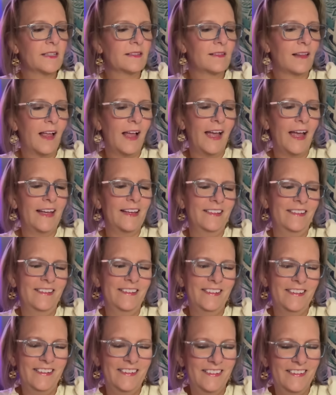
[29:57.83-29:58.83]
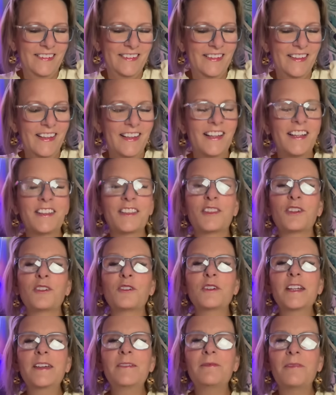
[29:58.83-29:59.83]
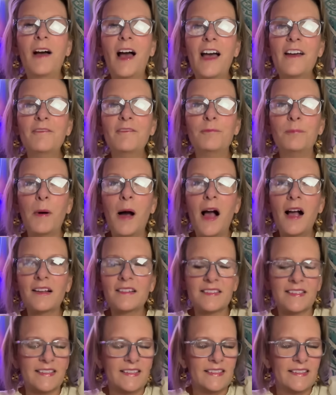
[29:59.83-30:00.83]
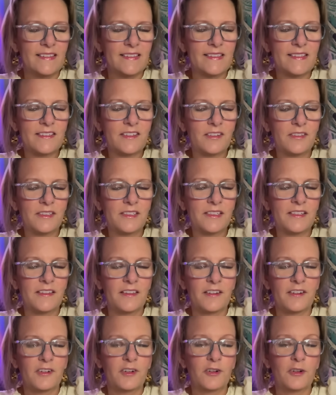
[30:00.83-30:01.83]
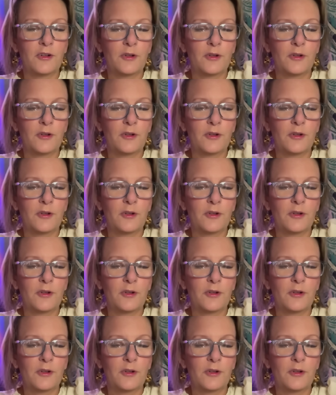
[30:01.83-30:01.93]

like 35 boxes to the curb